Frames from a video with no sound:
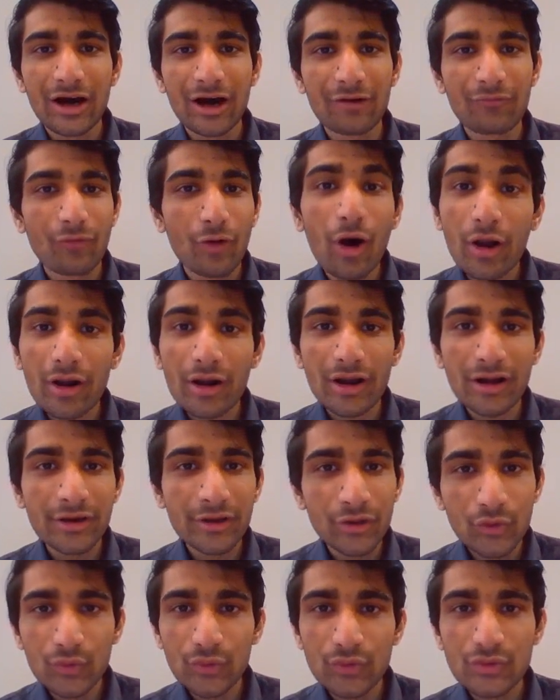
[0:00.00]
for a
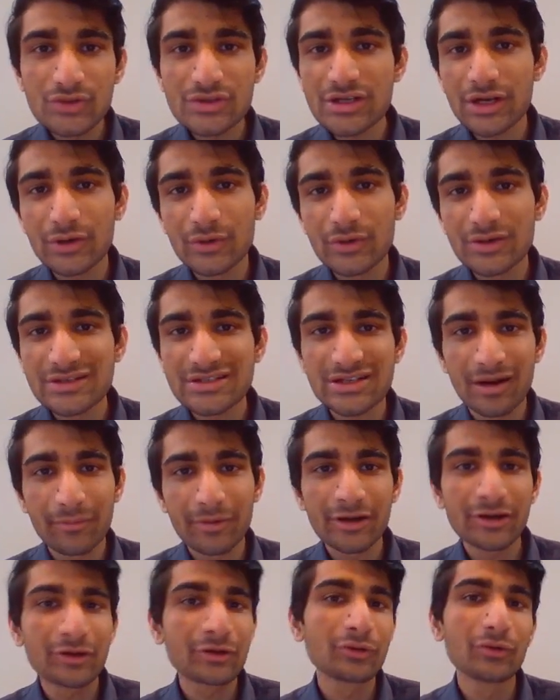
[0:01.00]
new user who is
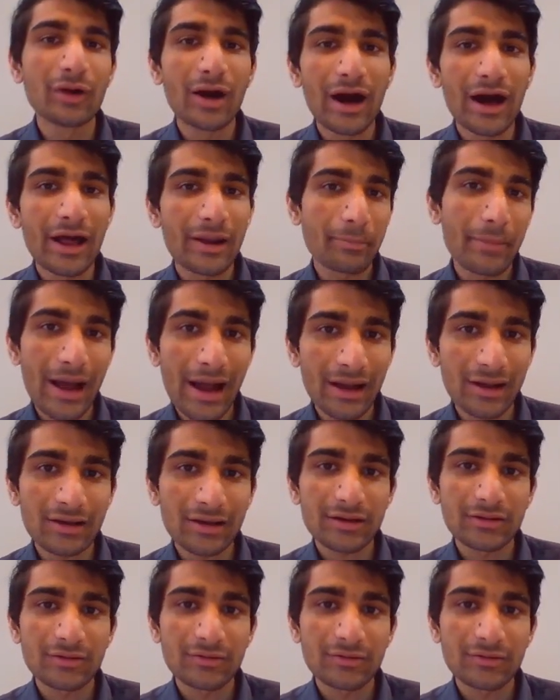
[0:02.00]
coming to our bank,